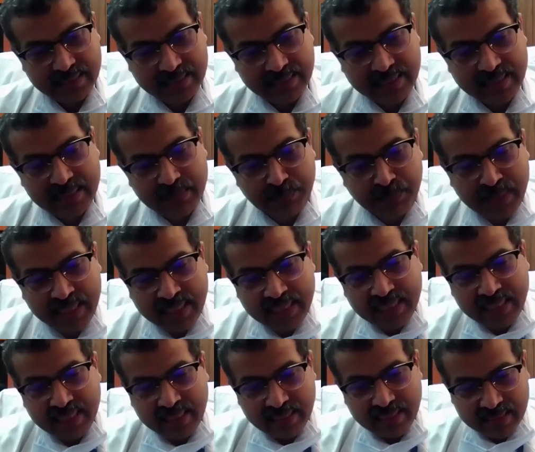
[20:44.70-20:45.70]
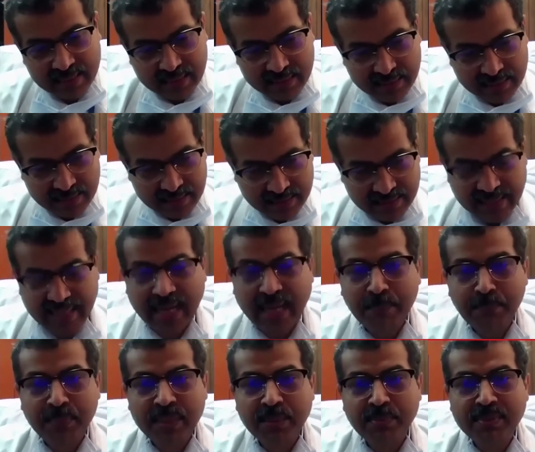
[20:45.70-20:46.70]
there is big
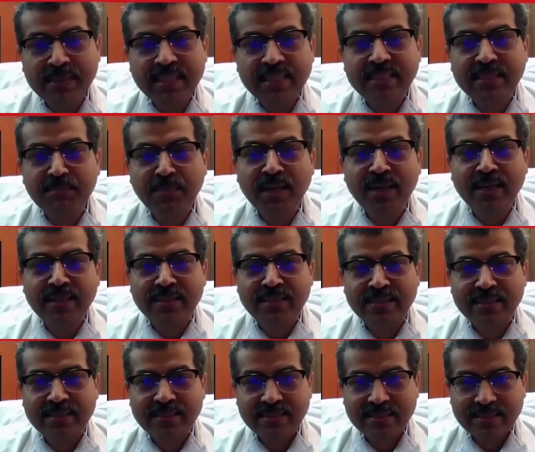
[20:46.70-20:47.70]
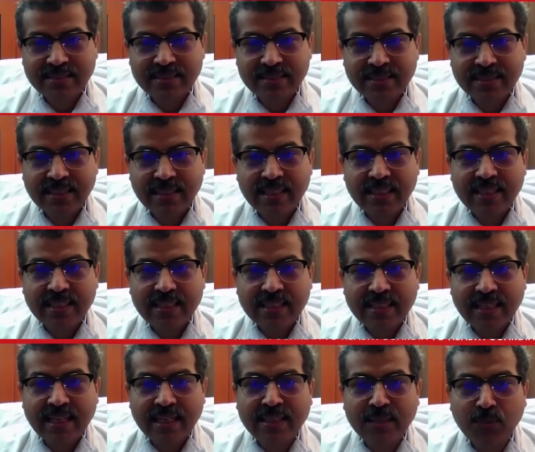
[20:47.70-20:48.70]
gap between the demand
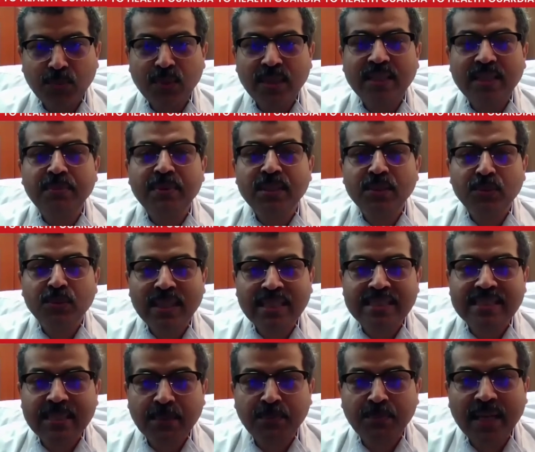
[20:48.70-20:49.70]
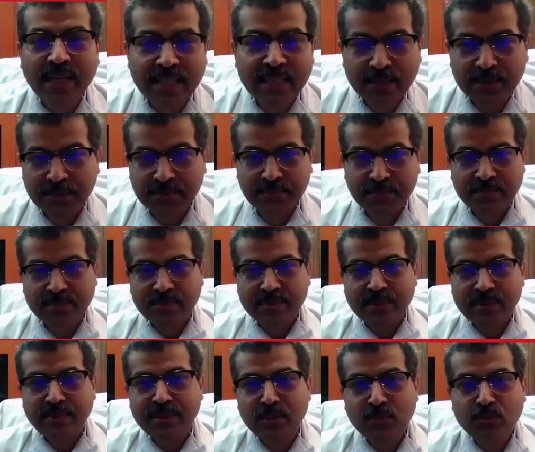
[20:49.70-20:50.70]
and whatever you can supply
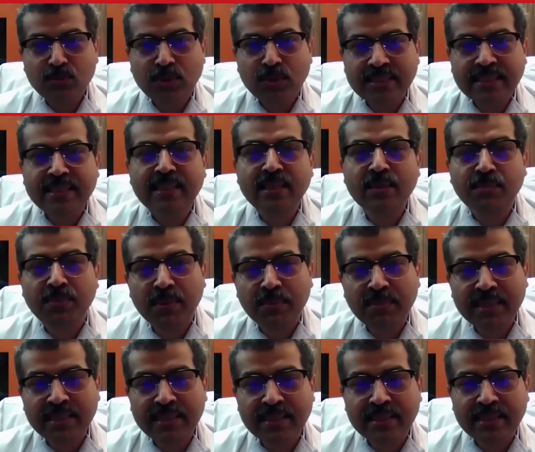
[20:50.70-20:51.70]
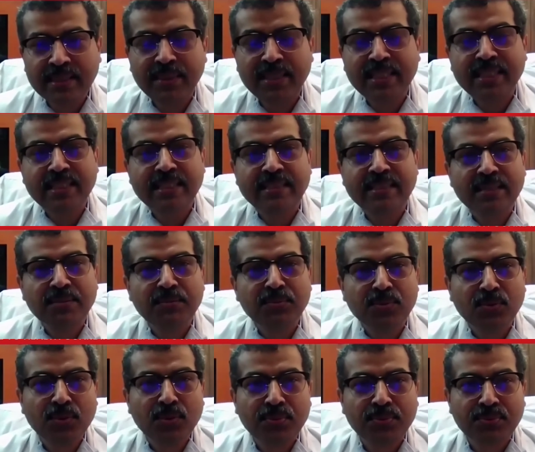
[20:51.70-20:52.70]
even to the general public, when in
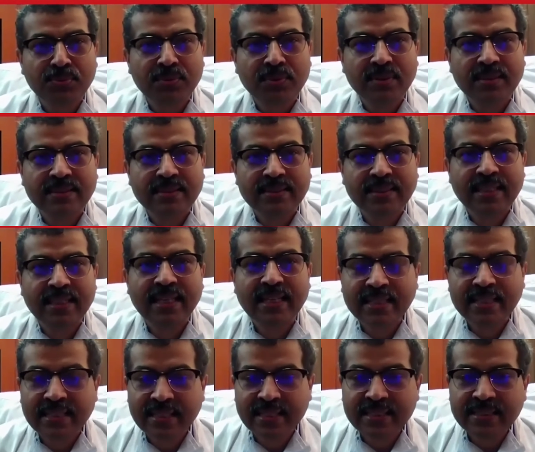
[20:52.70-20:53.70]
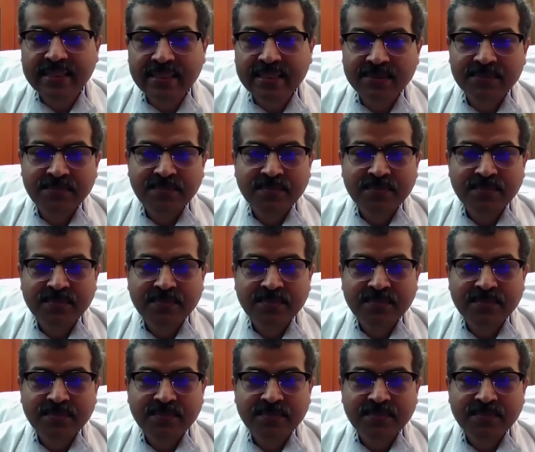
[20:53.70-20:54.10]
terms of the healthcare,